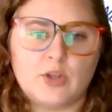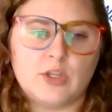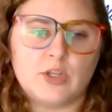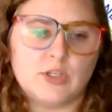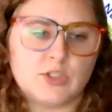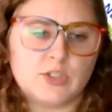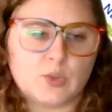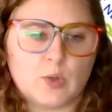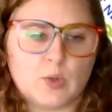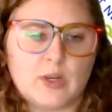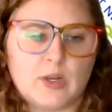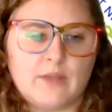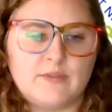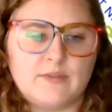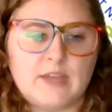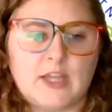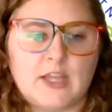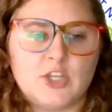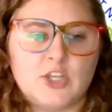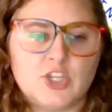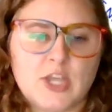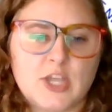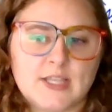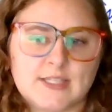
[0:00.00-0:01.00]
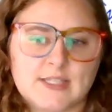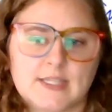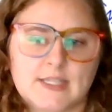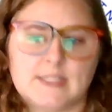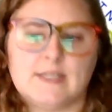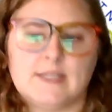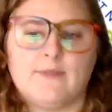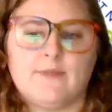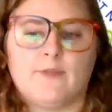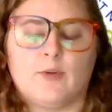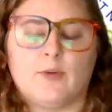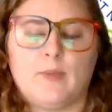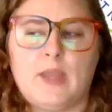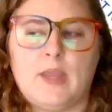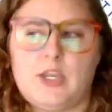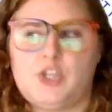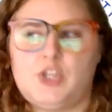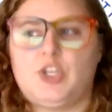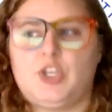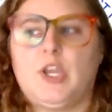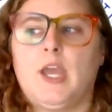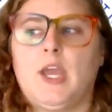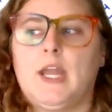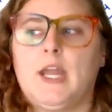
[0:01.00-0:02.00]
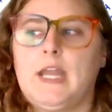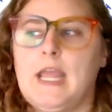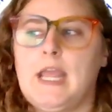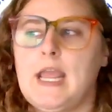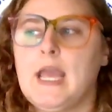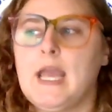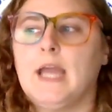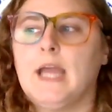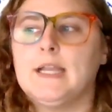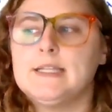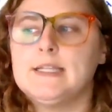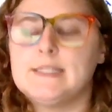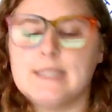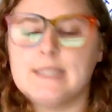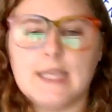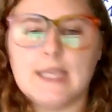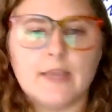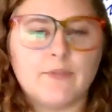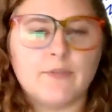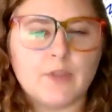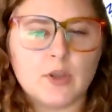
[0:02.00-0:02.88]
to sort of digest this information and see if